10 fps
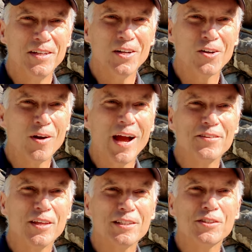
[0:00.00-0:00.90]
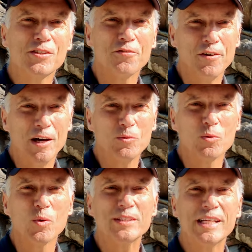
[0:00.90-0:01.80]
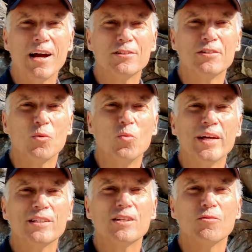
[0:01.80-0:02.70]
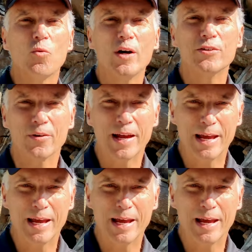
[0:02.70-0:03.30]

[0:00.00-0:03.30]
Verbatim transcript: All right, this is a fun one. We're down at the Wings of Wonder